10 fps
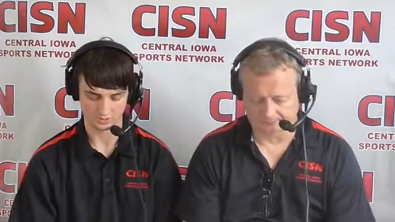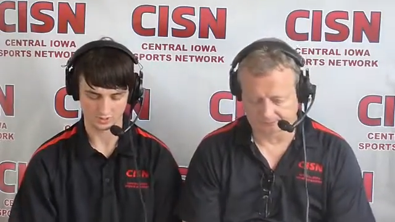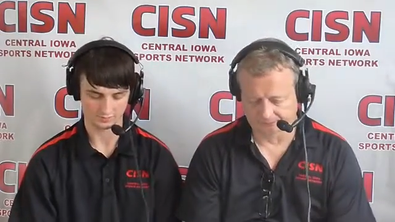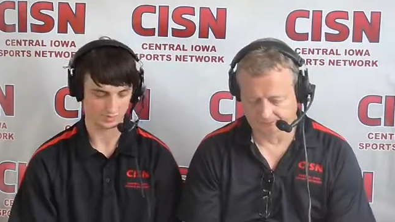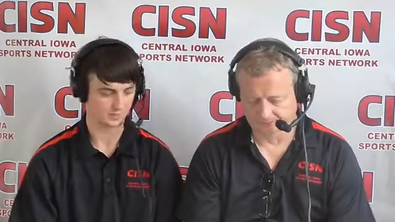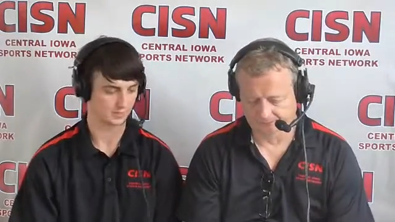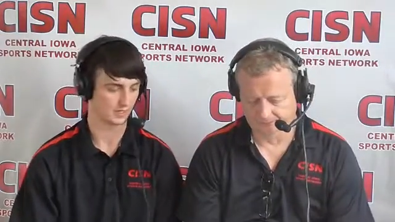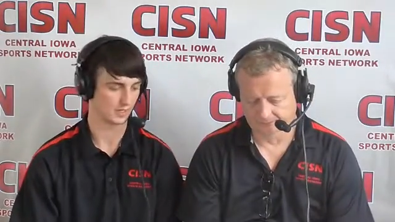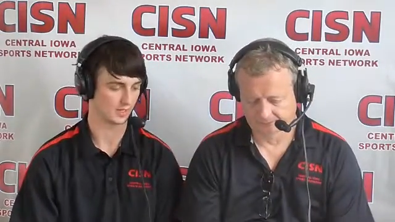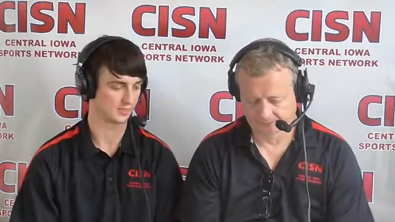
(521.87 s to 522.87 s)
Speaker 1: offense
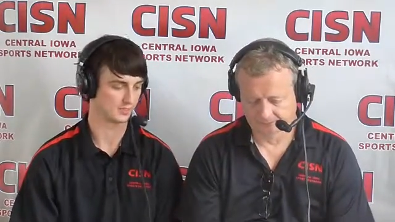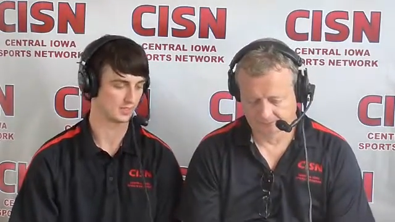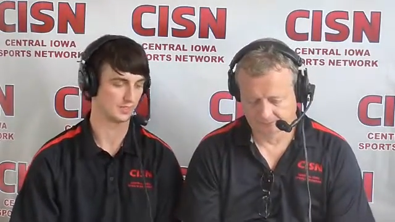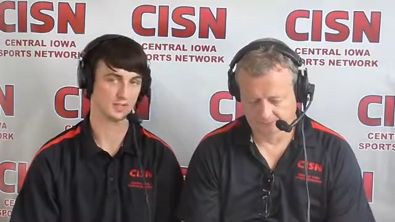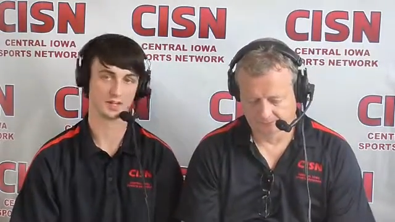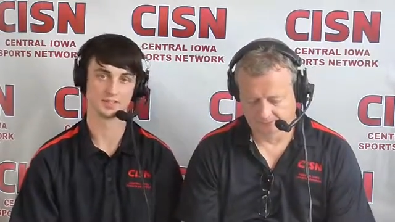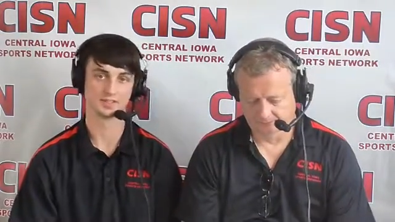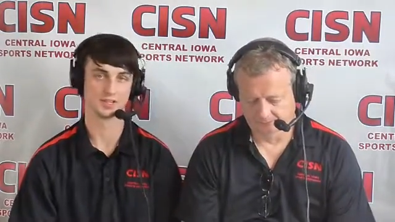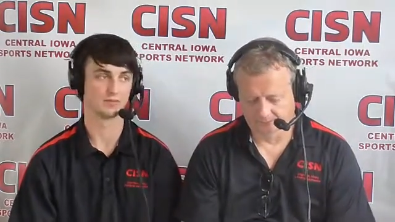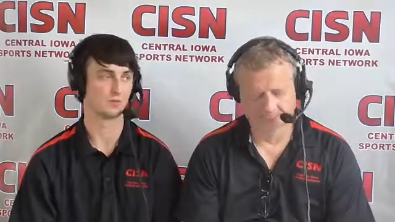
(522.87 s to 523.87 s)
uh, sitting in there at
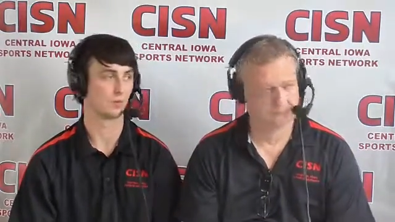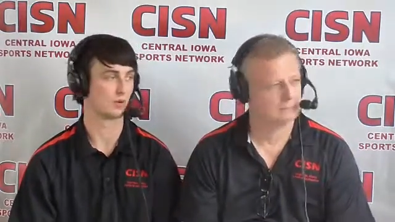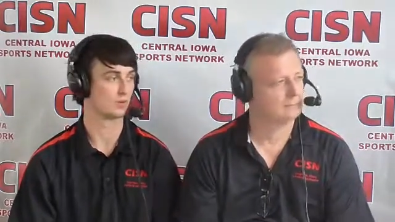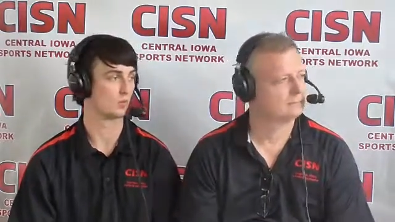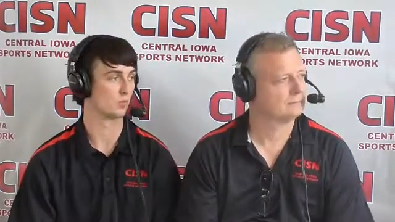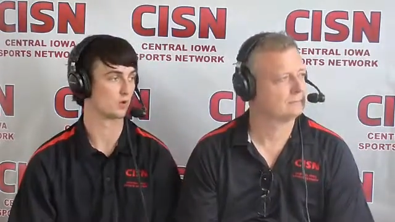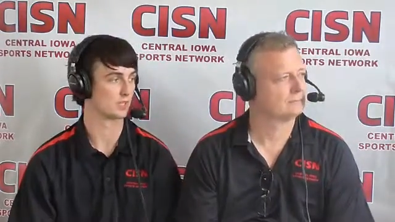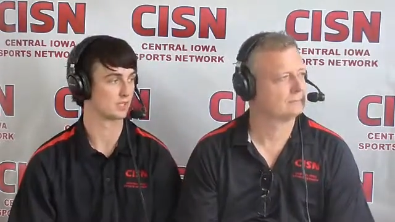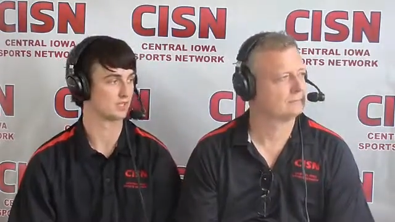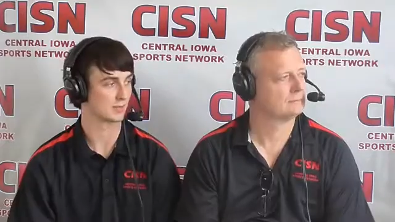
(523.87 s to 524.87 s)
7 1 and 1
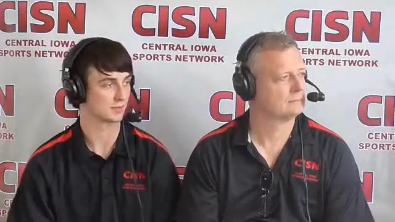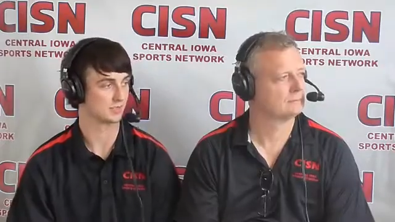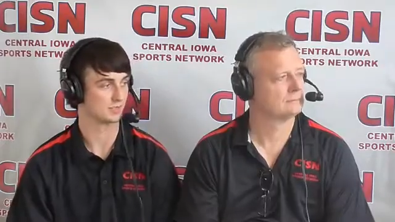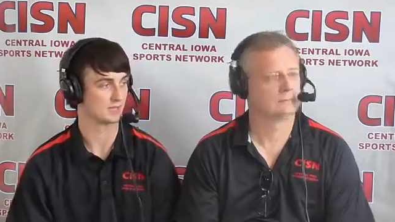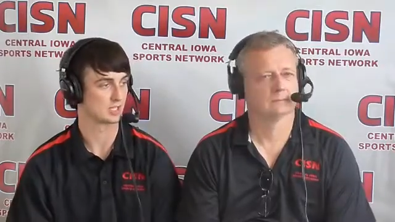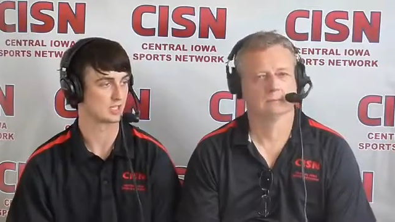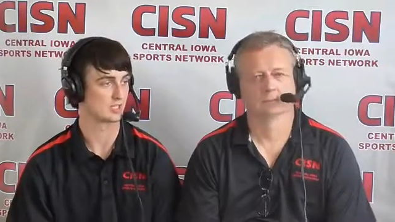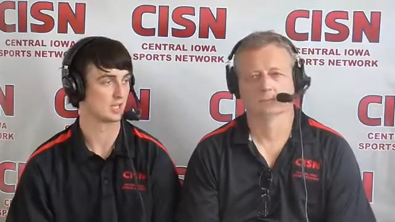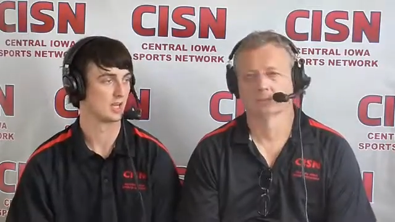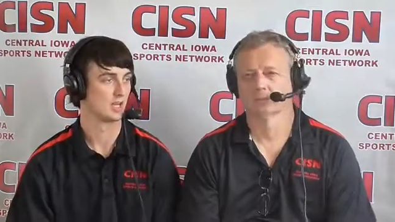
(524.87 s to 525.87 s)
on top of the
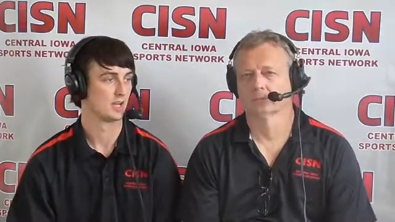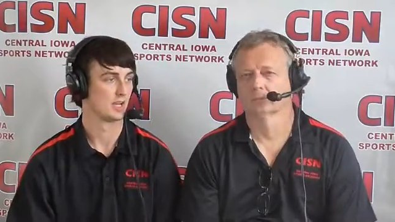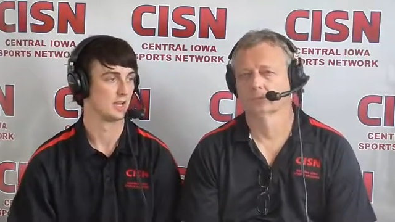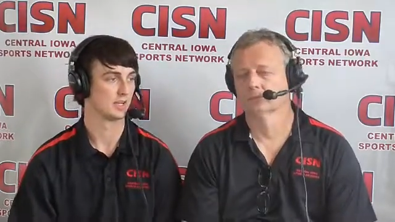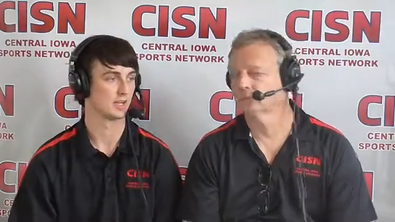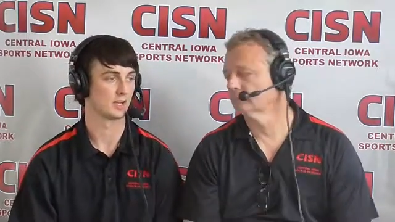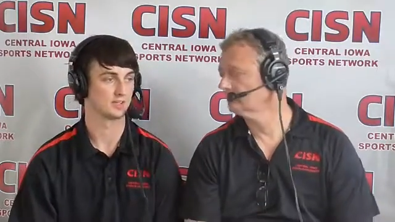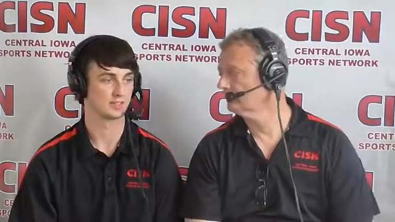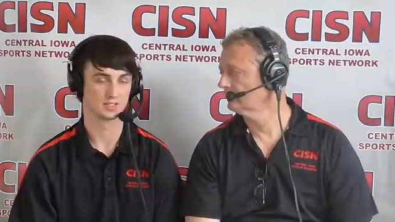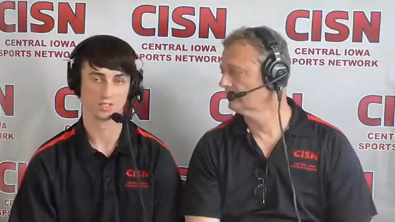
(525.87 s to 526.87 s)
division. And
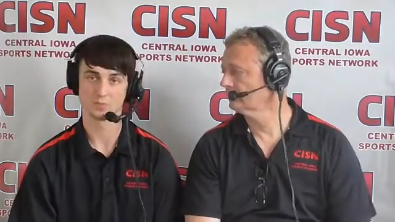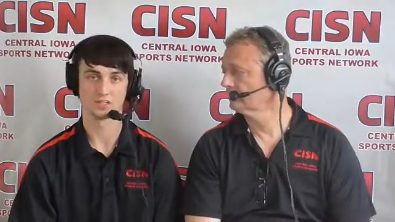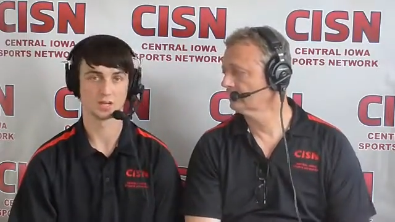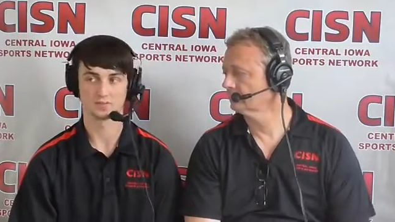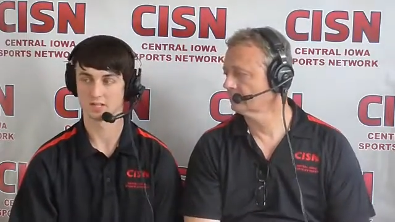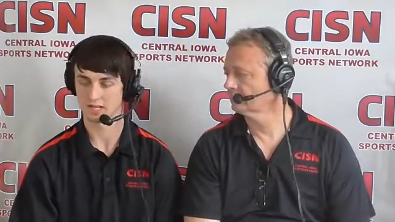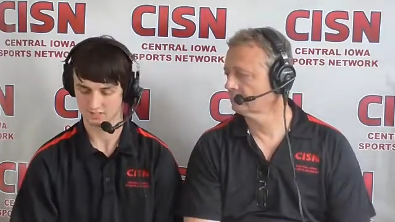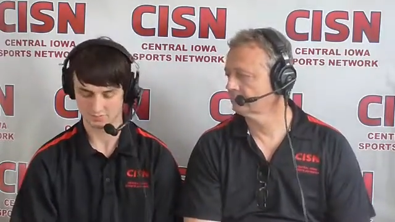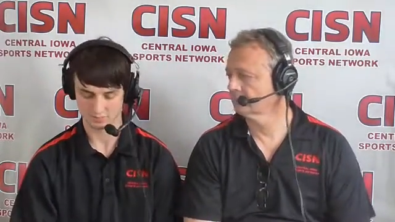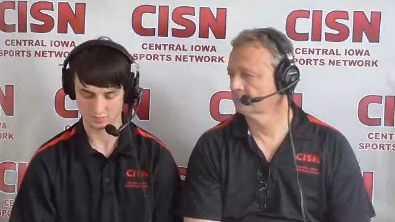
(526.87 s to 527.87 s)
it's, it's going to be a tough
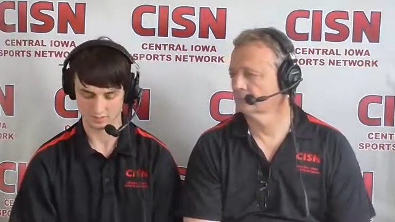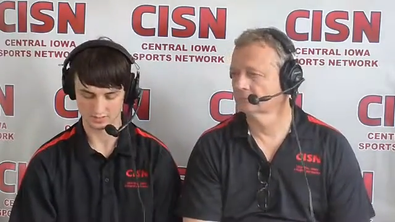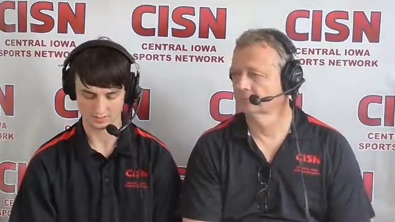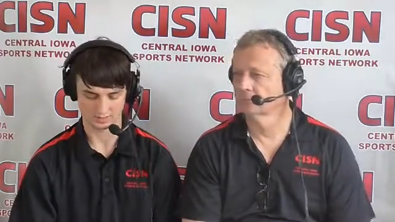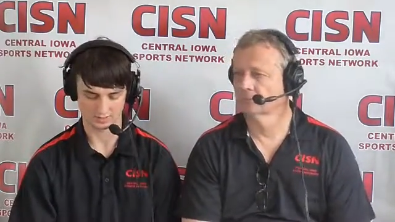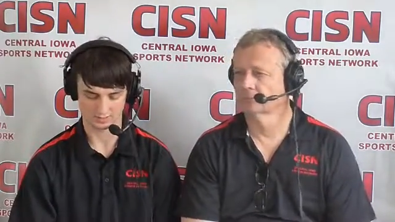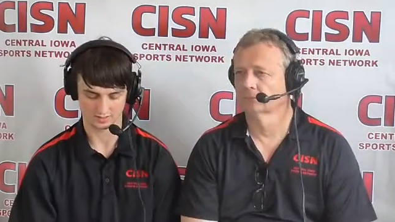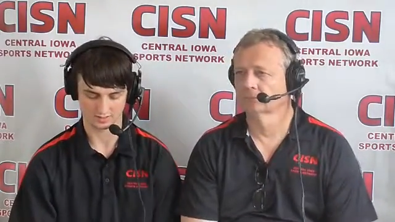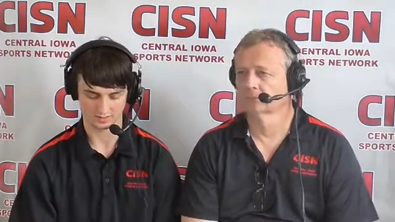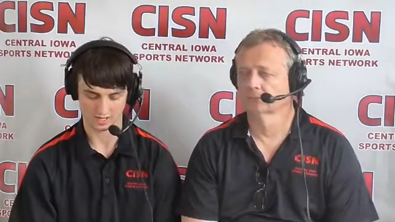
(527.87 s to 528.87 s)
task for the Menace, and
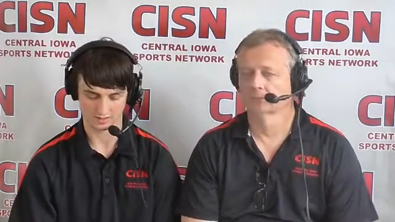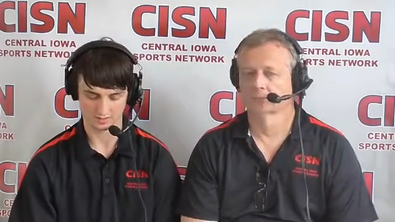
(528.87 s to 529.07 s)
they're, I